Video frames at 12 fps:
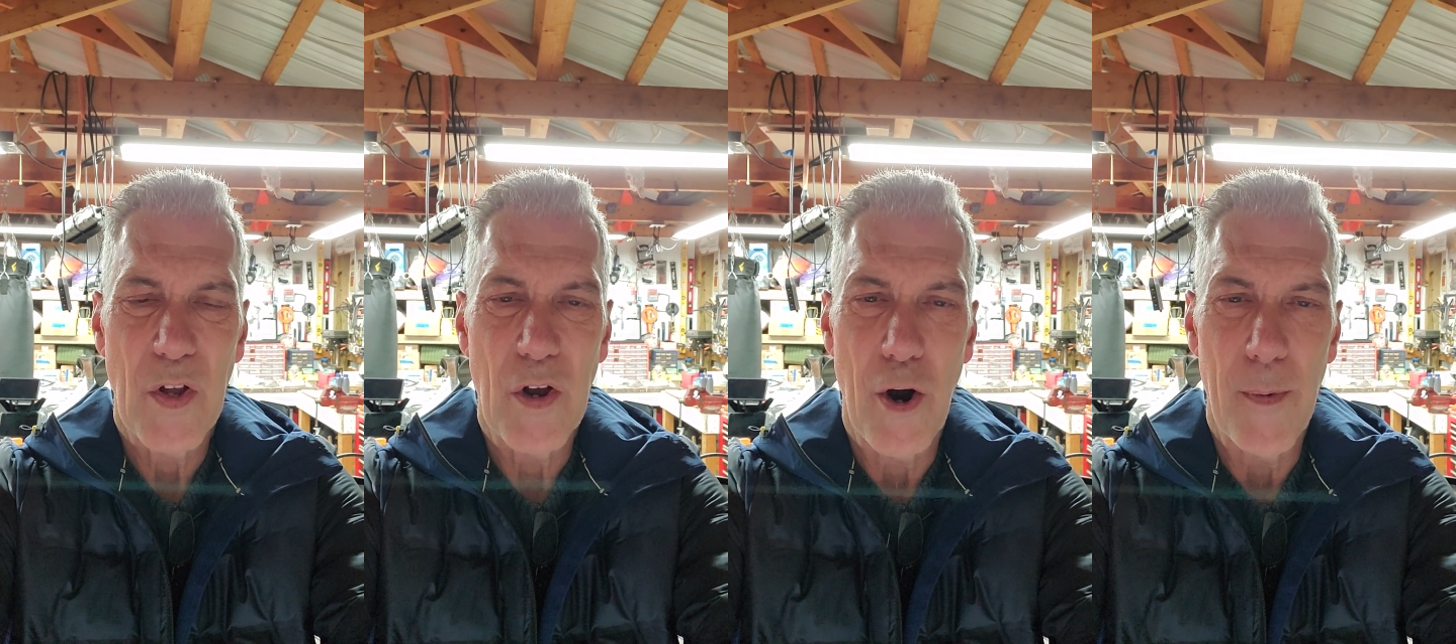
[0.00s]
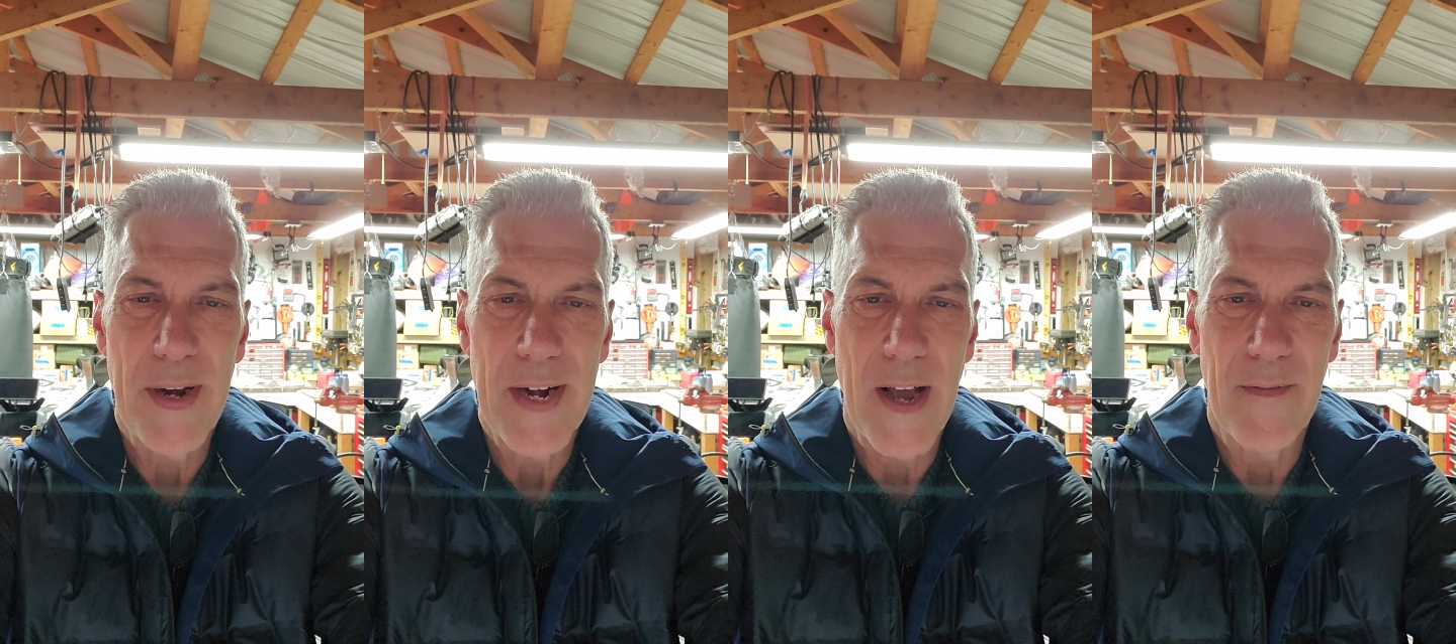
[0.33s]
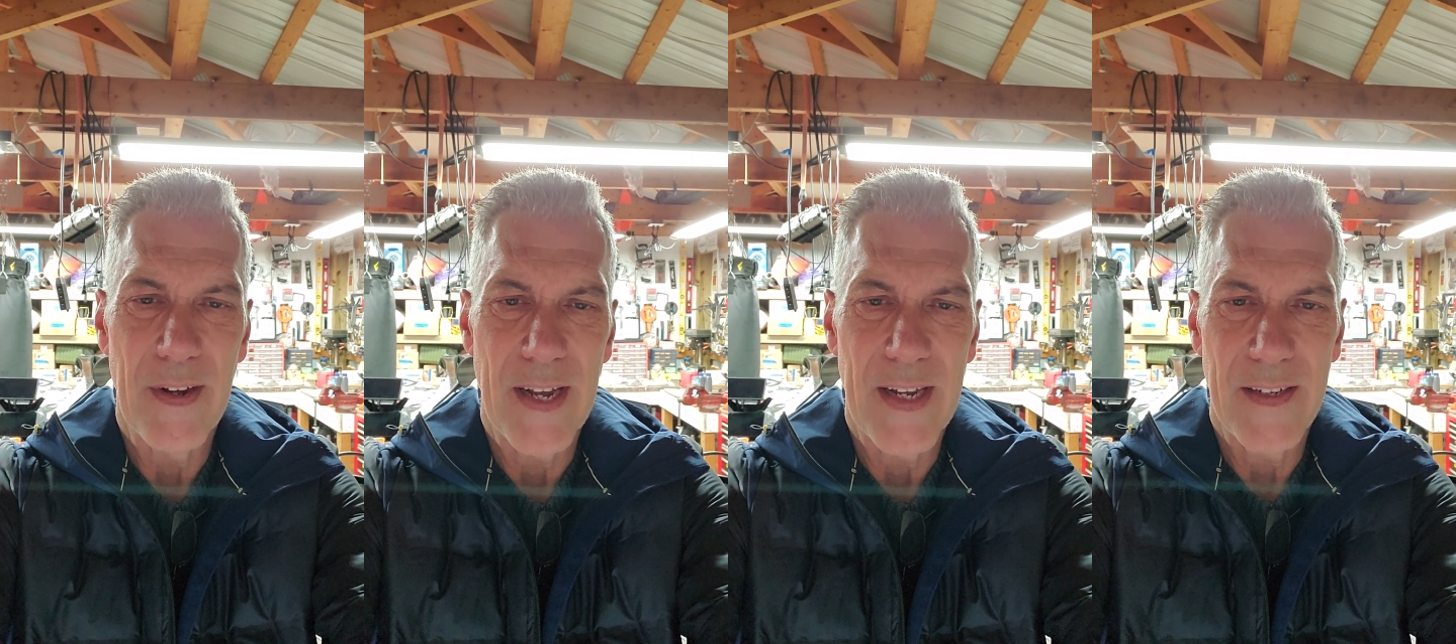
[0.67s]
Garmin
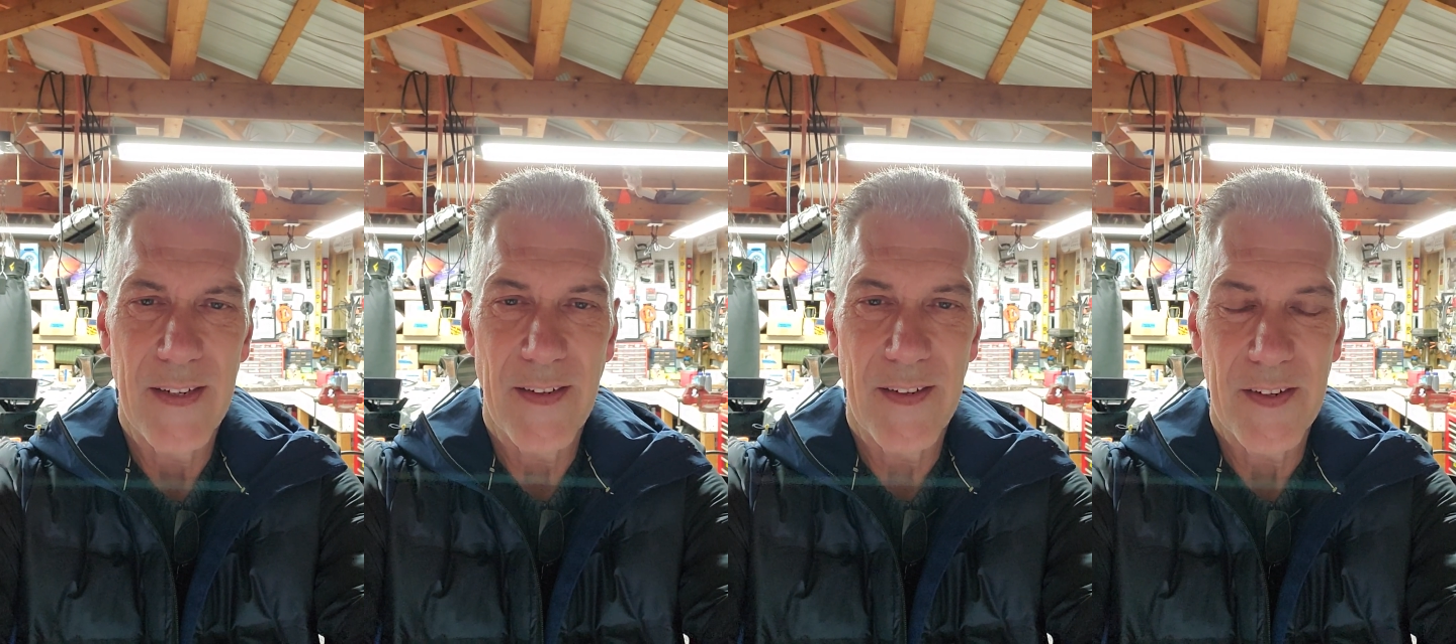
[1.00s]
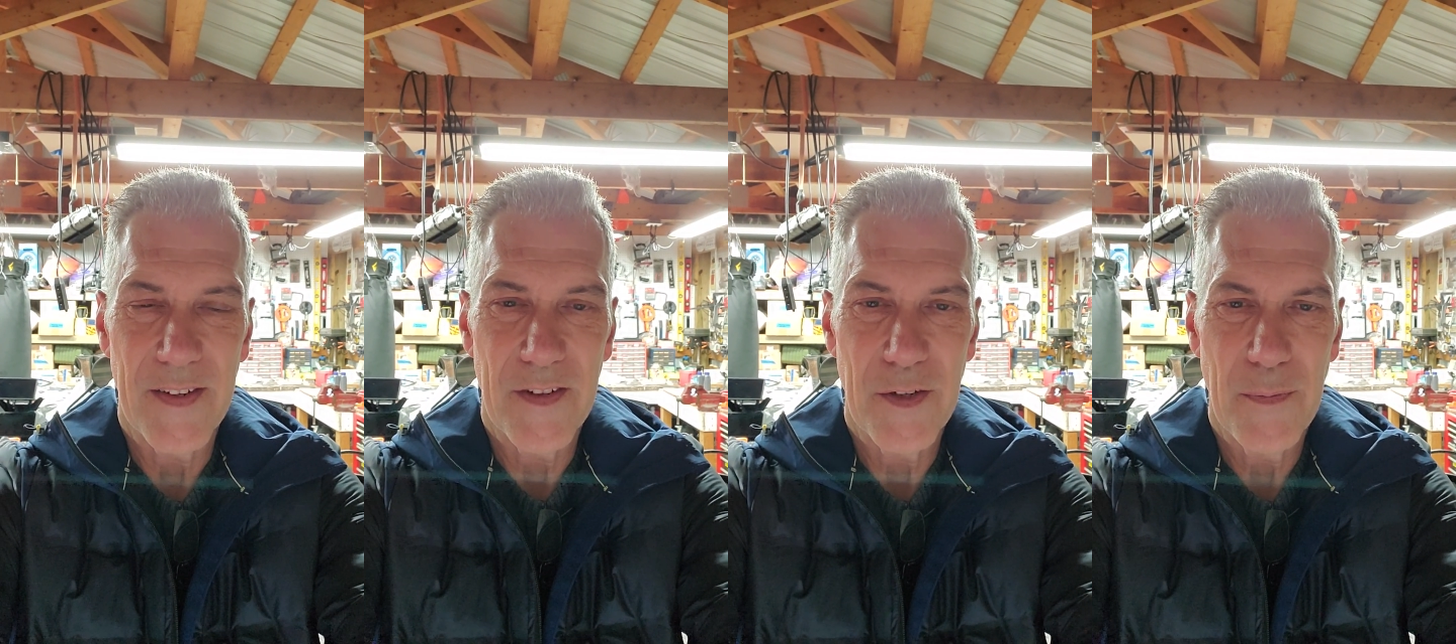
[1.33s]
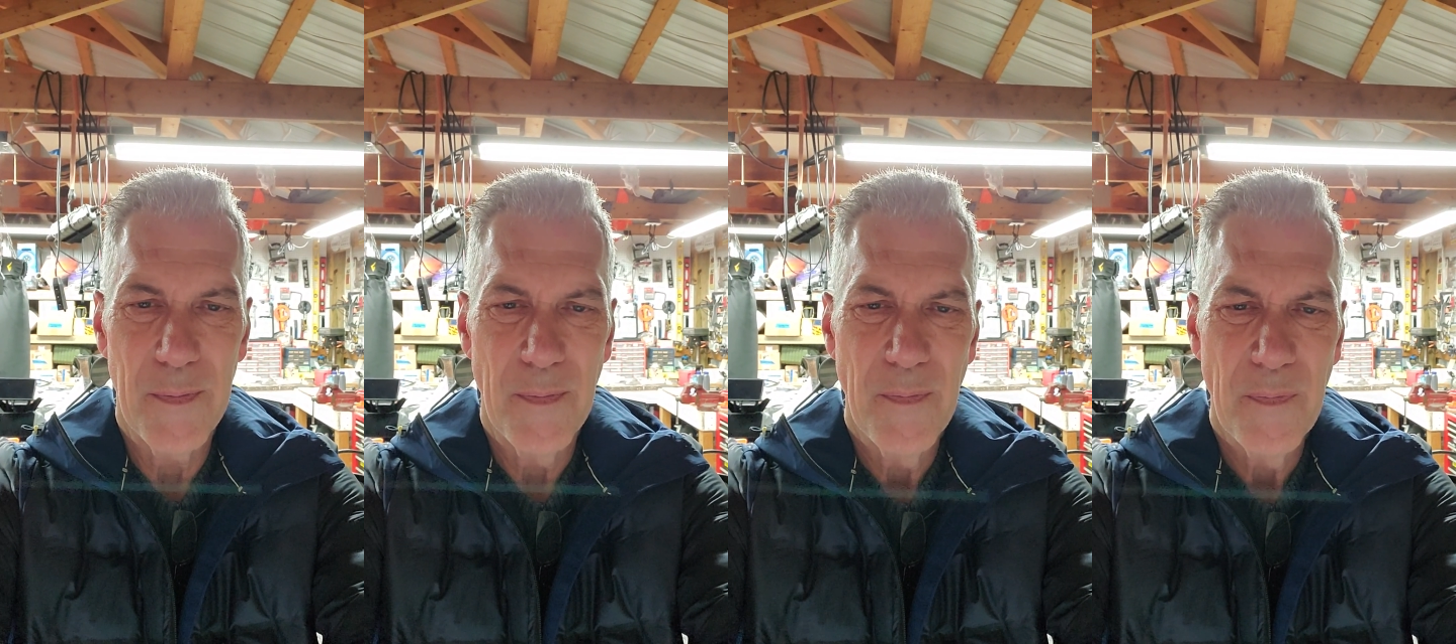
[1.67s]
navigation system